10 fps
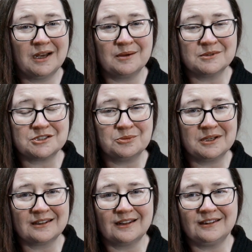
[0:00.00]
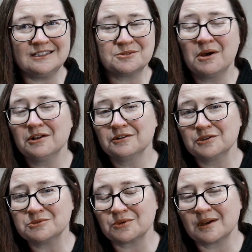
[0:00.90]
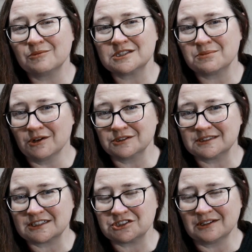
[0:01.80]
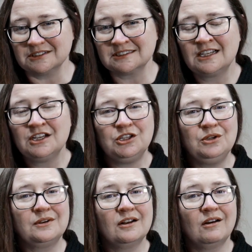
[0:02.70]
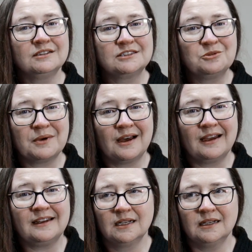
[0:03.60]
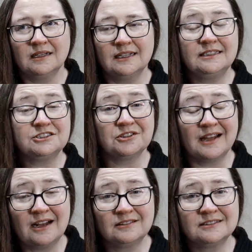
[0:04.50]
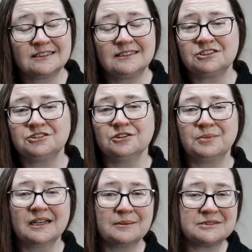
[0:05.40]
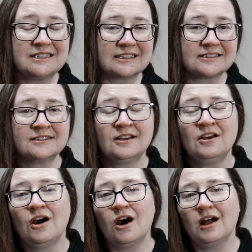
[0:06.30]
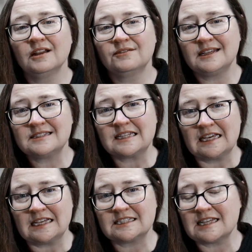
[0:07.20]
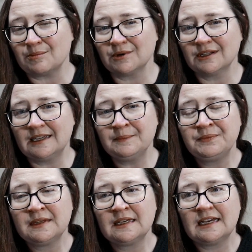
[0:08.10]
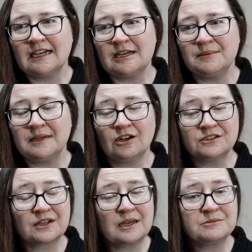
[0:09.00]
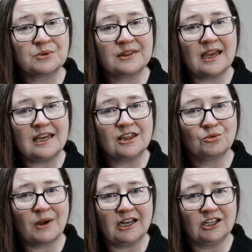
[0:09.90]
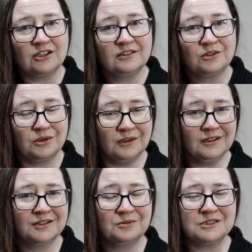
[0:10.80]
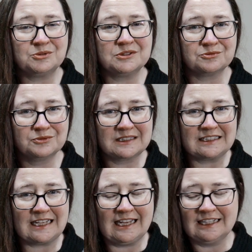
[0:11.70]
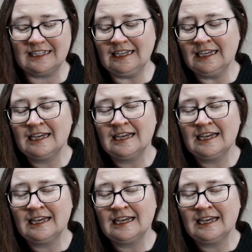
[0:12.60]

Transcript: I'm assuming that the smaller looms will come with smaller stick shuttles. You can also buy additional Heddles, additional pickup sticks, all of these things separately. It also comes with a threading hook, which was really handy.